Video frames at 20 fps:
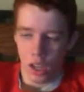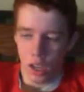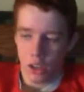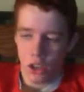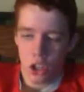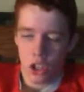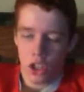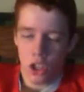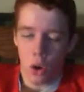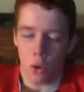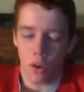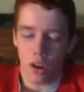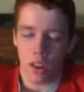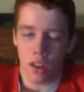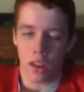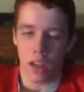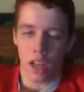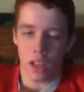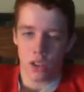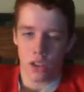Just going to
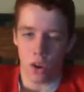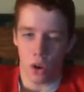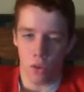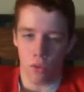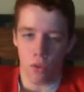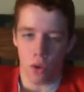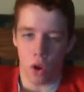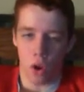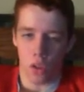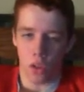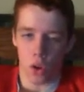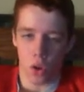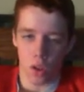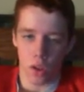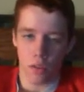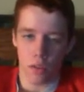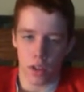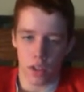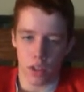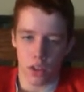the Nets overall, the
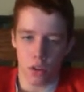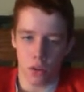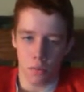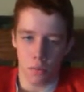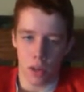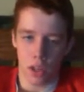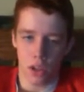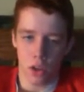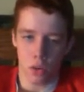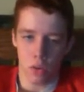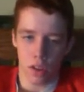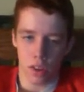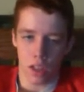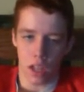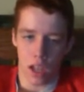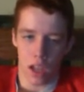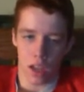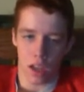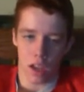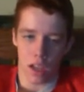only reason you would be doing
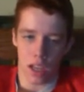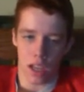that, I